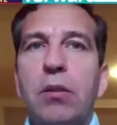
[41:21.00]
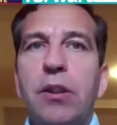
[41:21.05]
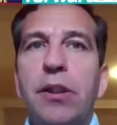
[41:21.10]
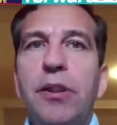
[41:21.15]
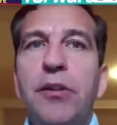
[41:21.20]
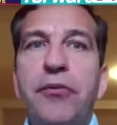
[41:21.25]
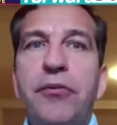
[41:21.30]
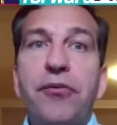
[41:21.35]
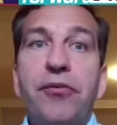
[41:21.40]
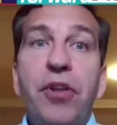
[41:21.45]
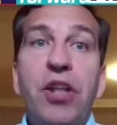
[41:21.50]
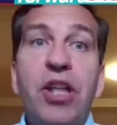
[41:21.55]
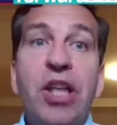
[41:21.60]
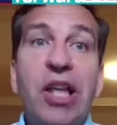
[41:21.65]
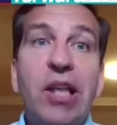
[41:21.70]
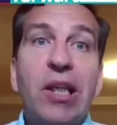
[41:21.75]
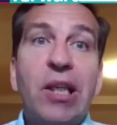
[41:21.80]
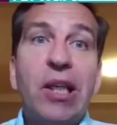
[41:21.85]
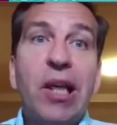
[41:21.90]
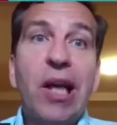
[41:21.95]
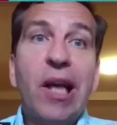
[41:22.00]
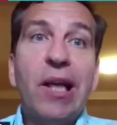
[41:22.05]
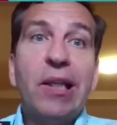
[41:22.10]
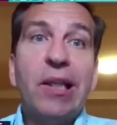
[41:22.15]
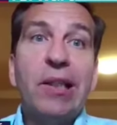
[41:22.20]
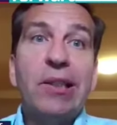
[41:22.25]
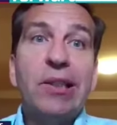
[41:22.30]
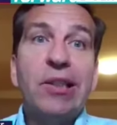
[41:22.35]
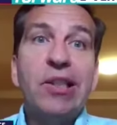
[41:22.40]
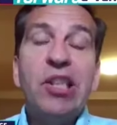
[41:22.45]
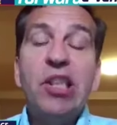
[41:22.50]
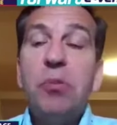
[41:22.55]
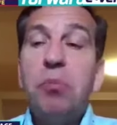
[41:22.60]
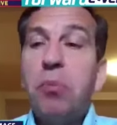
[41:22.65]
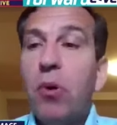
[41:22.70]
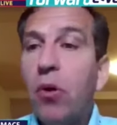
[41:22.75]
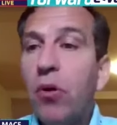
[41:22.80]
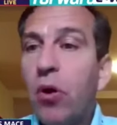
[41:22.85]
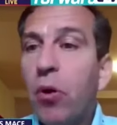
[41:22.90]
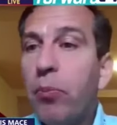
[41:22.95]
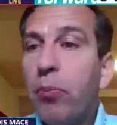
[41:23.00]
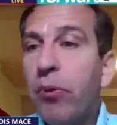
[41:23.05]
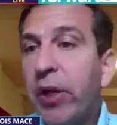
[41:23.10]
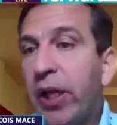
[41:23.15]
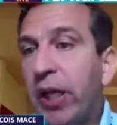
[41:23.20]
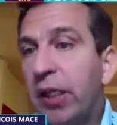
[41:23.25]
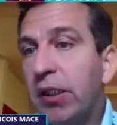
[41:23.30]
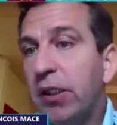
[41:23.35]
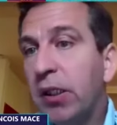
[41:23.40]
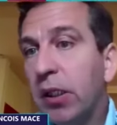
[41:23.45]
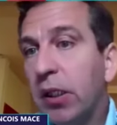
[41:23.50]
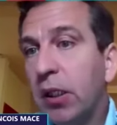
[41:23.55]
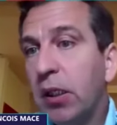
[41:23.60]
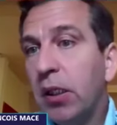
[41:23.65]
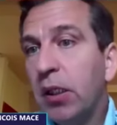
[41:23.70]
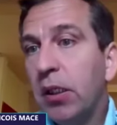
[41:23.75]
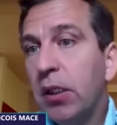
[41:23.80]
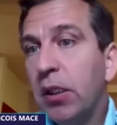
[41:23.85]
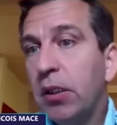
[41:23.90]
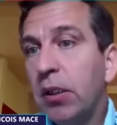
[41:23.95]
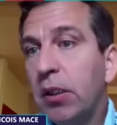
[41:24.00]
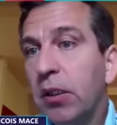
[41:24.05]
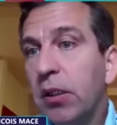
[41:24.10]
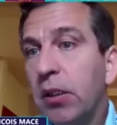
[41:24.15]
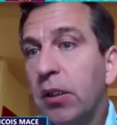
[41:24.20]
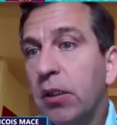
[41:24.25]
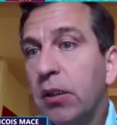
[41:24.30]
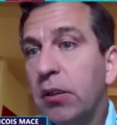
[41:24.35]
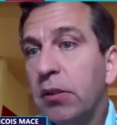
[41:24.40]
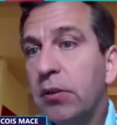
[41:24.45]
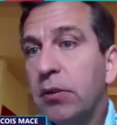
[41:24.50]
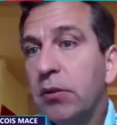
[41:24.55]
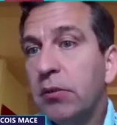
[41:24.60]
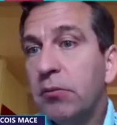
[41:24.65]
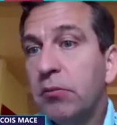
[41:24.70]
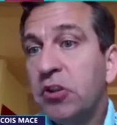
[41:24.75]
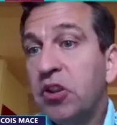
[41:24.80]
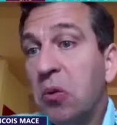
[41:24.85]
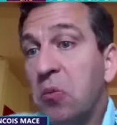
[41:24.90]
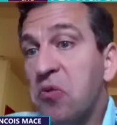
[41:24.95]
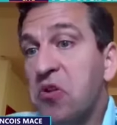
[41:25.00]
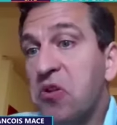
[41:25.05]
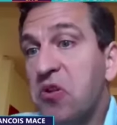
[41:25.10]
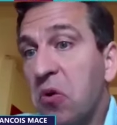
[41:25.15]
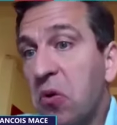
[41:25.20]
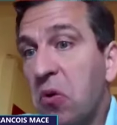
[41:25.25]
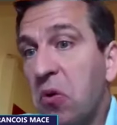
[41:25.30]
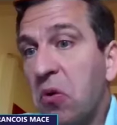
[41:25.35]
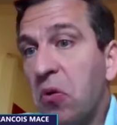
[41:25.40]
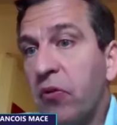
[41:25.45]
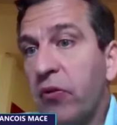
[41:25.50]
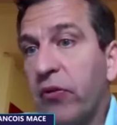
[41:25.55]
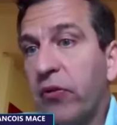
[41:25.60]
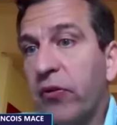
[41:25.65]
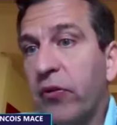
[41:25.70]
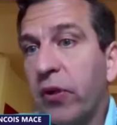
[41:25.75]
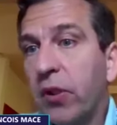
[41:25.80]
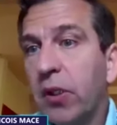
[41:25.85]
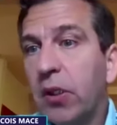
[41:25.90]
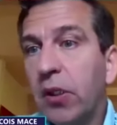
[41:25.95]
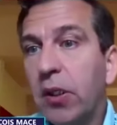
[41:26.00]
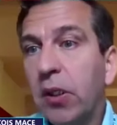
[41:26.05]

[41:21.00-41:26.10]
if we can keep on opening uh, some stores,